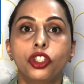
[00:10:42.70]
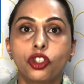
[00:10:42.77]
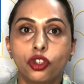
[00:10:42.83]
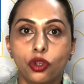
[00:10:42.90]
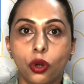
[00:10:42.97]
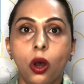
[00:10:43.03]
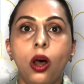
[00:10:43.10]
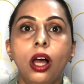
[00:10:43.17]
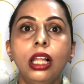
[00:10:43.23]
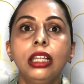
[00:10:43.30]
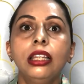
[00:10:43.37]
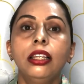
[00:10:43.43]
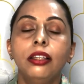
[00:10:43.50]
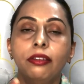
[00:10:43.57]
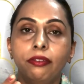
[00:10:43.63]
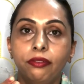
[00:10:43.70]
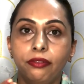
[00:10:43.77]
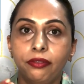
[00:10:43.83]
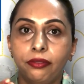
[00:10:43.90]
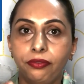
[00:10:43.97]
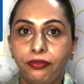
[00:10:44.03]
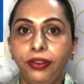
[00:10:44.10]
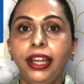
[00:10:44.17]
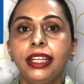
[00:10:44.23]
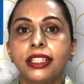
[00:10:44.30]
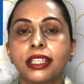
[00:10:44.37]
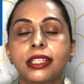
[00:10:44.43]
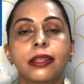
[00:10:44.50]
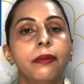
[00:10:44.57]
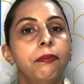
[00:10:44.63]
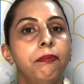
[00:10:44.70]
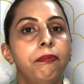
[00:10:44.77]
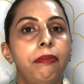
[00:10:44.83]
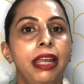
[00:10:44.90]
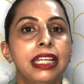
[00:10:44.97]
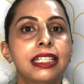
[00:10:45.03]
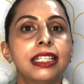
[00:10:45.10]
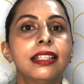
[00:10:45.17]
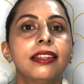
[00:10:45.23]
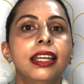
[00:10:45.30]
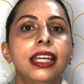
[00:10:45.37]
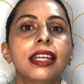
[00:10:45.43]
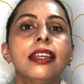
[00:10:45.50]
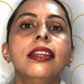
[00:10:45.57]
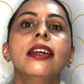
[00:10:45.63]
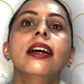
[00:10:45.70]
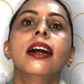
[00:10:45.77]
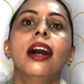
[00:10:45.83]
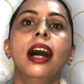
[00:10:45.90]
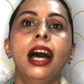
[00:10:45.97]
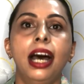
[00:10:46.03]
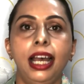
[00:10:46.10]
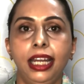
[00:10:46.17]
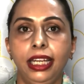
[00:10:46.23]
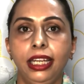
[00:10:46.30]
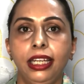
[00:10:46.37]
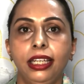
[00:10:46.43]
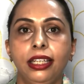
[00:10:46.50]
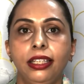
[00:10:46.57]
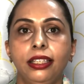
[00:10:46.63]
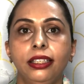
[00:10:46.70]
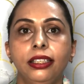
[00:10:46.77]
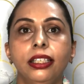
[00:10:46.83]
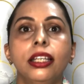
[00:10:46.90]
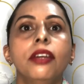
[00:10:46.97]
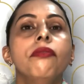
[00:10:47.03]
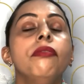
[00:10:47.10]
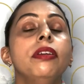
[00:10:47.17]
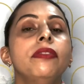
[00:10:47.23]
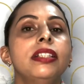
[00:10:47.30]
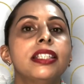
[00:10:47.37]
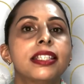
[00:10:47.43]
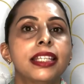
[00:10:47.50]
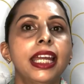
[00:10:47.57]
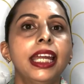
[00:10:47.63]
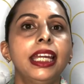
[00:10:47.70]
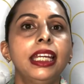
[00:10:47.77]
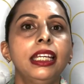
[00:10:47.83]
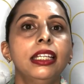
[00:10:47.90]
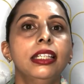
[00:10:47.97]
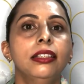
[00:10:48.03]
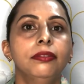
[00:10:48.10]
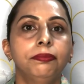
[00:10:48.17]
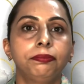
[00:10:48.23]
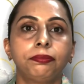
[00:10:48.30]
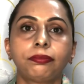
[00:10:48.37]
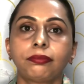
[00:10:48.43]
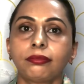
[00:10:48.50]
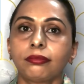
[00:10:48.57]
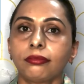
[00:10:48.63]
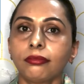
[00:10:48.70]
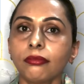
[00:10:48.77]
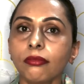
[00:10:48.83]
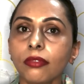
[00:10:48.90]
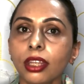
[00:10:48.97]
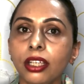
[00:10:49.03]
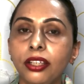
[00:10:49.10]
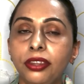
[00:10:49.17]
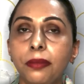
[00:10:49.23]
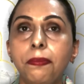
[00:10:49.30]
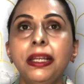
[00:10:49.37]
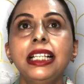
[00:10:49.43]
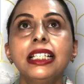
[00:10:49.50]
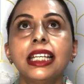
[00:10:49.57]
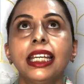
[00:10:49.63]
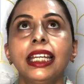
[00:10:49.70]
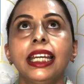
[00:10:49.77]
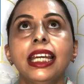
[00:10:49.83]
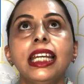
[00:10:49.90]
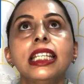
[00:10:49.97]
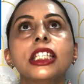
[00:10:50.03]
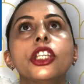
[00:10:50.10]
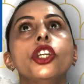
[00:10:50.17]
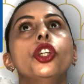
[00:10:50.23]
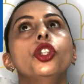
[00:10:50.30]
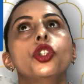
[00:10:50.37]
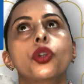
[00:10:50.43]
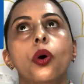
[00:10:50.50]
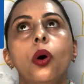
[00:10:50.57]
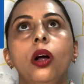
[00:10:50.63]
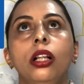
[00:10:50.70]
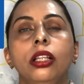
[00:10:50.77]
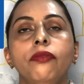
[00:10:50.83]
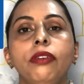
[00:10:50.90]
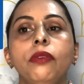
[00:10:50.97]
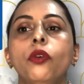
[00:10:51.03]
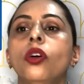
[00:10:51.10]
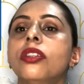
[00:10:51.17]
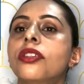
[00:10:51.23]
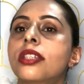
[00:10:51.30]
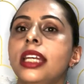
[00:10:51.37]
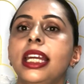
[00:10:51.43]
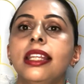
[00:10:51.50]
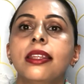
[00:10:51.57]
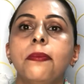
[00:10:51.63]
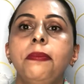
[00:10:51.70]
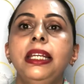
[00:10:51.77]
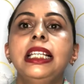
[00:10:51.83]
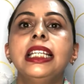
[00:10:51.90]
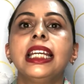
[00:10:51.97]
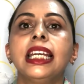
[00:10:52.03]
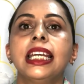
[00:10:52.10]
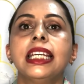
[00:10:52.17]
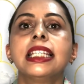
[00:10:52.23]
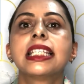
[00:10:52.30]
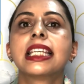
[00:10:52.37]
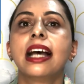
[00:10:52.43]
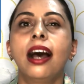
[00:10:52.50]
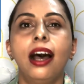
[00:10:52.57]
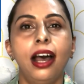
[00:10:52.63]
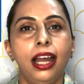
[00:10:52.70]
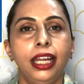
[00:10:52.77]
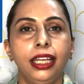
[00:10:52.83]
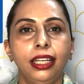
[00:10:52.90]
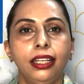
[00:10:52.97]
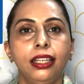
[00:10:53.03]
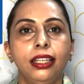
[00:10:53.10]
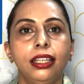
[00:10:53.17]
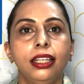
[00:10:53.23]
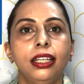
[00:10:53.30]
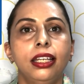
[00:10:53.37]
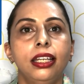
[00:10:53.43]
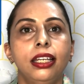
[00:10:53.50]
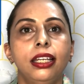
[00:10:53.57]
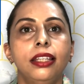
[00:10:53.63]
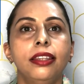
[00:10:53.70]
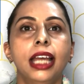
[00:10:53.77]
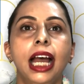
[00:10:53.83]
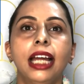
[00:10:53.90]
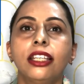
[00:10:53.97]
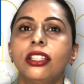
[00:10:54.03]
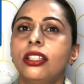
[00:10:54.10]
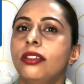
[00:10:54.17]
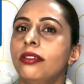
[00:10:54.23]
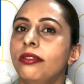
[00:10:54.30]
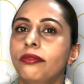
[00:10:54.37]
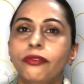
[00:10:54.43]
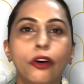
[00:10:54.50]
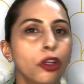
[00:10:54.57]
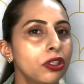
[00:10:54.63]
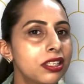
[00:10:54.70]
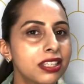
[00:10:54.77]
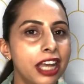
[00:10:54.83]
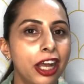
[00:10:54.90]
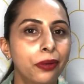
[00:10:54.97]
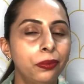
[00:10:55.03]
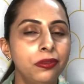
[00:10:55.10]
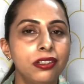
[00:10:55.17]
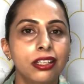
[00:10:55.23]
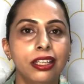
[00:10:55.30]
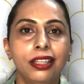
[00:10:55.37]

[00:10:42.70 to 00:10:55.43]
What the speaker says: tall fits better than high. We will say the building is tall. We won't say the building is high. That won't sound